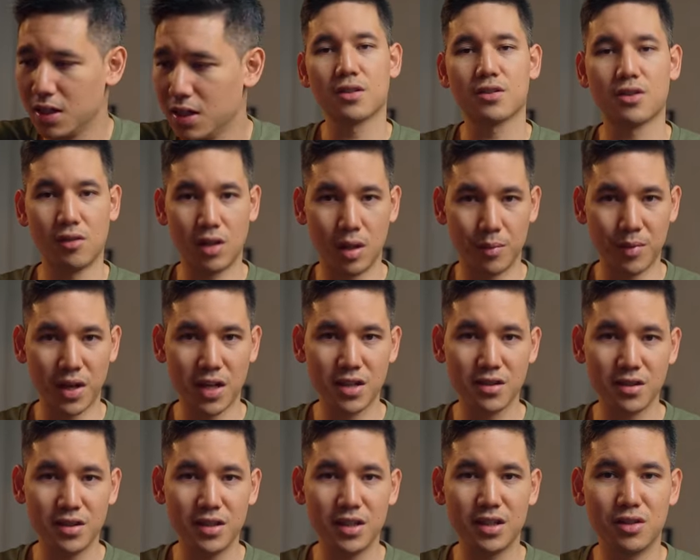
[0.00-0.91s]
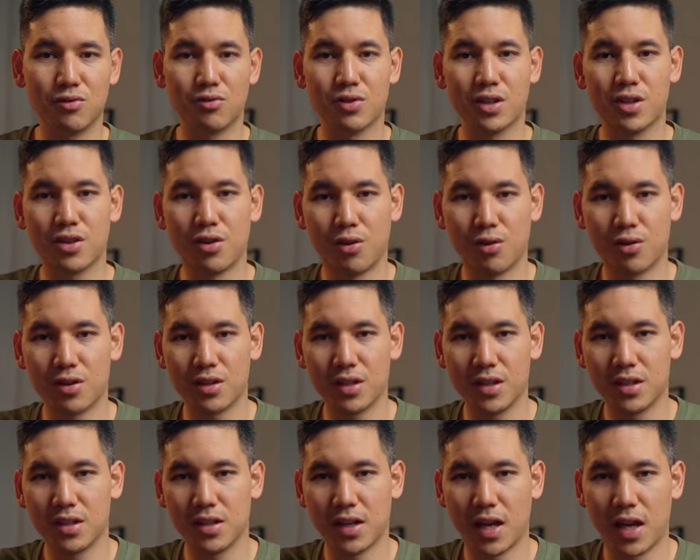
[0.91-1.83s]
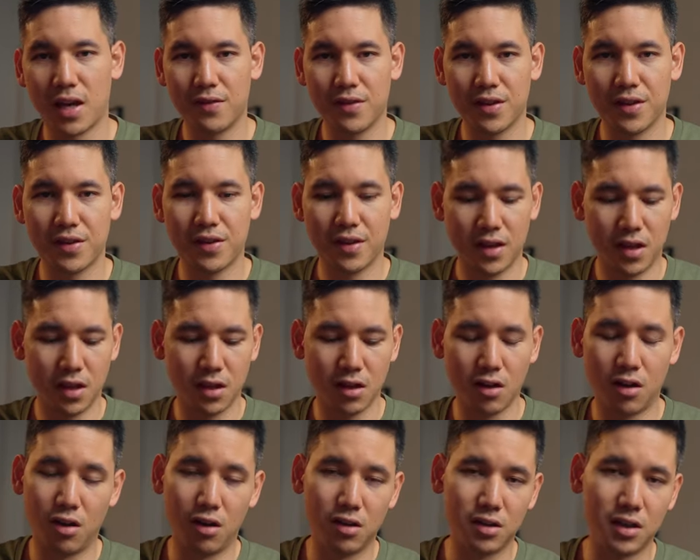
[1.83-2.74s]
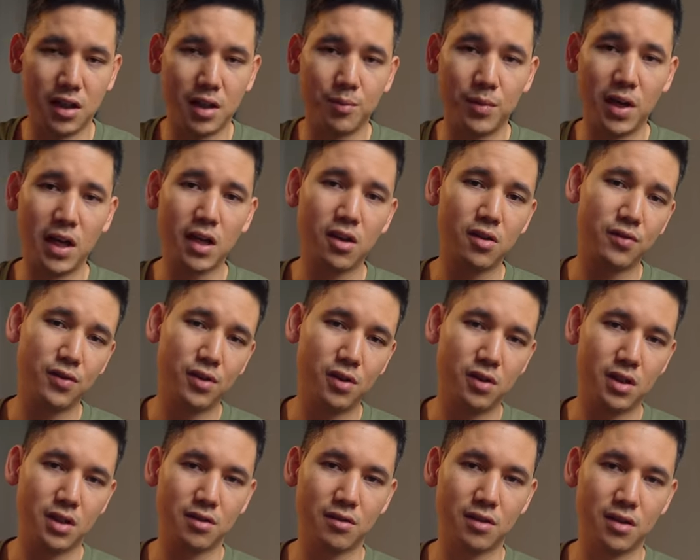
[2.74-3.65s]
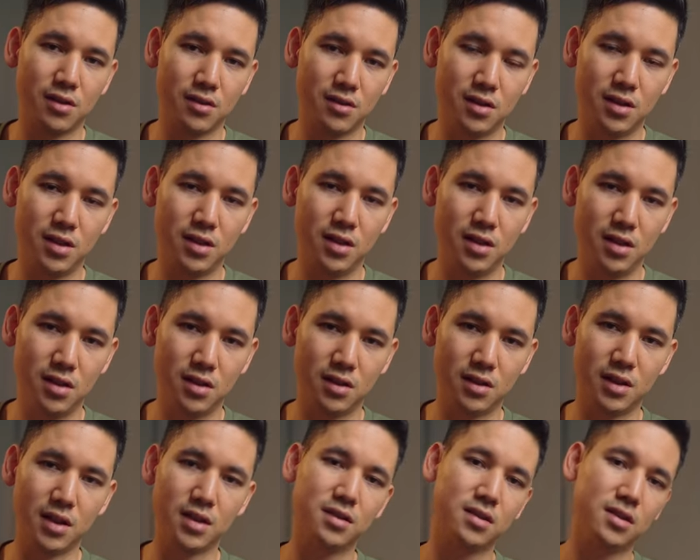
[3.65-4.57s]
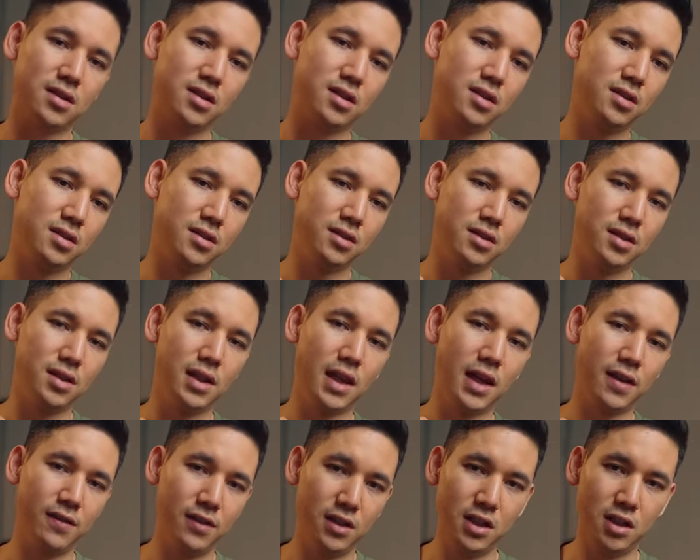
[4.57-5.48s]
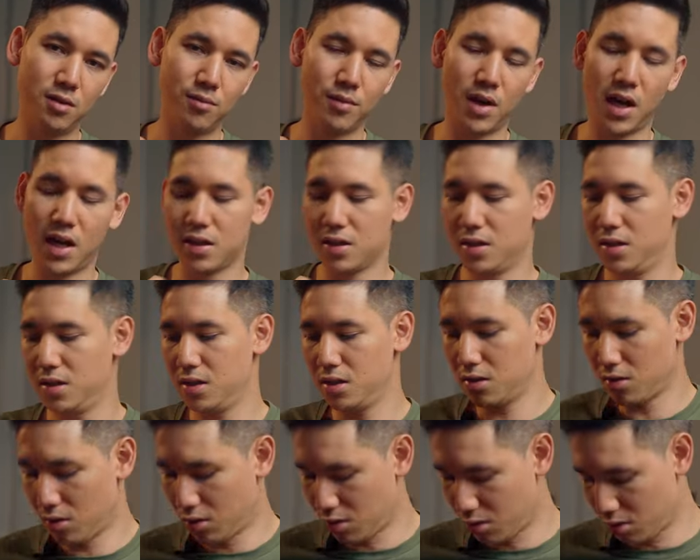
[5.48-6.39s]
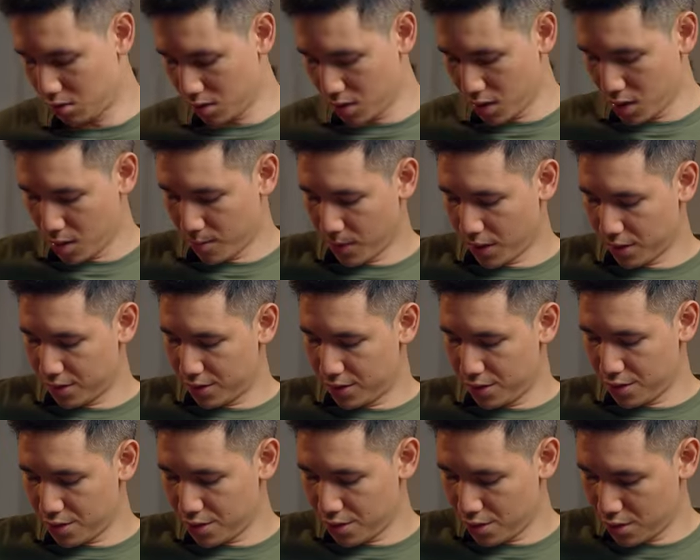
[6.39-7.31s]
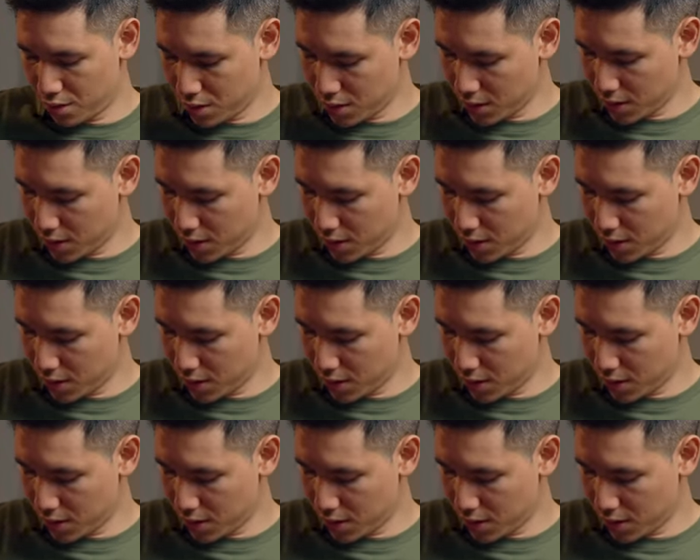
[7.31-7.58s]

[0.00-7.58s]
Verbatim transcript: So I'm actually recording everything on the microphone. As you can see here, this is the lavalier mic here on my t-shirt